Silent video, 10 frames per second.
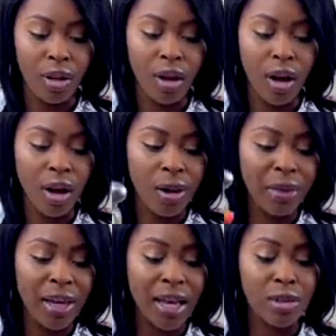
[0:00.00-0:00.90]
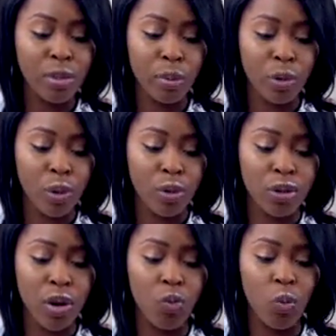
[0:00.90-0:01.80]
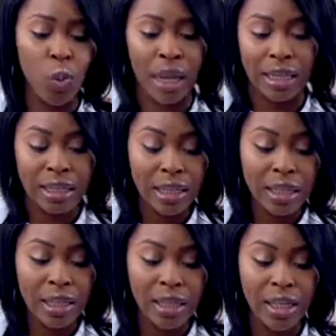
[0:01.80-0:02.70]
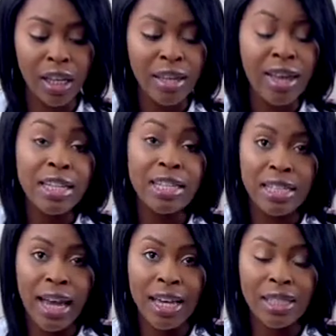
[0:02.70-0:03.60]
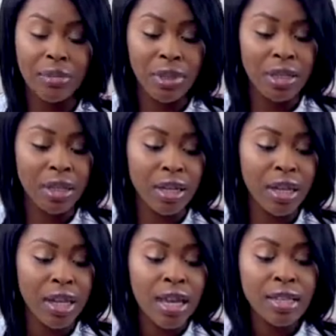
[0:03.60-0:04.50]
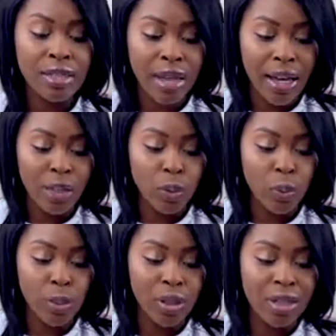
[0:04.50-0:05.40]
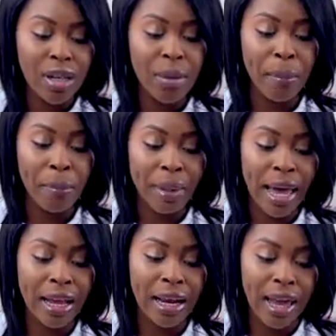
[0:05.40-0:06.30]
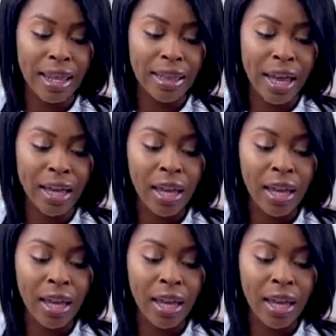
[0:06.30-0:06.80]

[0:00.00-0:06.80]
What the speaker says: It has some notes of white lily, jasmine, sandalwood, black lilac,